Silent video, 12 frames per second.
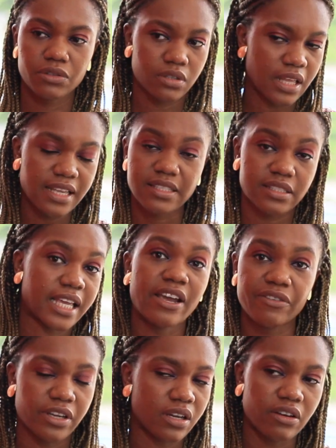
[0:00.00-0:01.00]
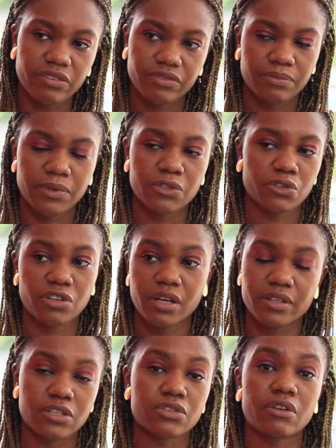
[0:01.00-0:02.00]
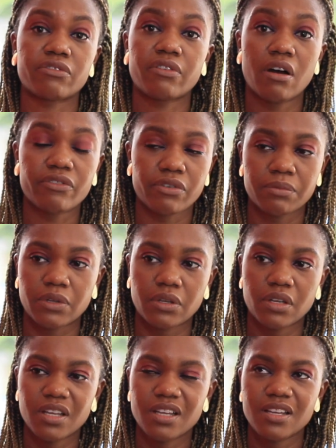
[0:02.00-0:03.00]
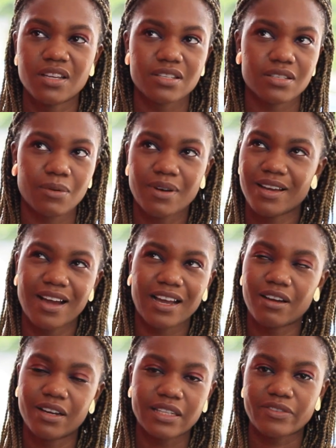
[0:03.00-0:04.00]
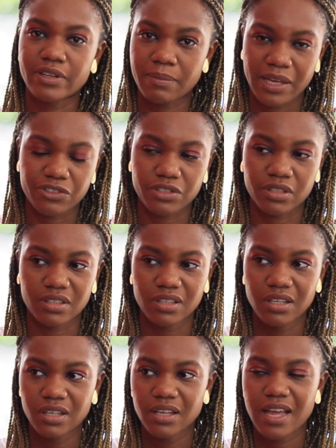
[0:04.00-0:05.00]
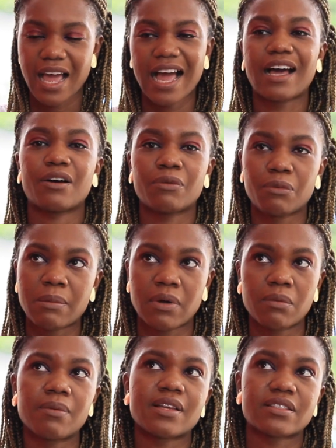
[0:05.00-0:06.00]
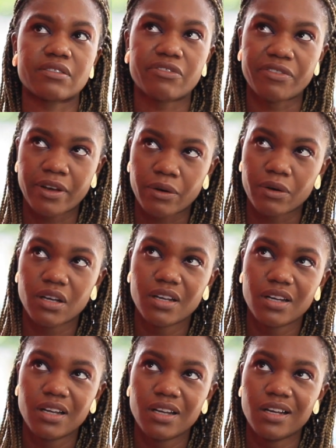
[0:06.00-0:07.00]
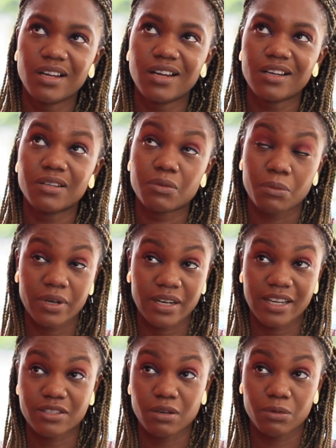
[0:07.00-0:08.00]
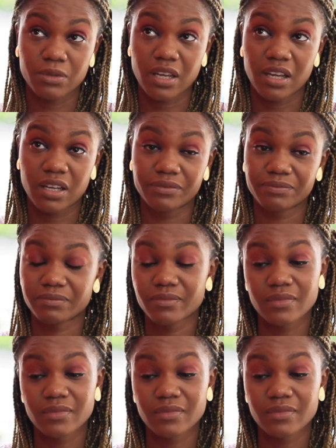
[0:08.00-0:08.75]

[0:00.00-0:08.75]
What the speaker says: That's scary enough because your child is so far from you. So I can't even imagine how my mum must have felt when I told her,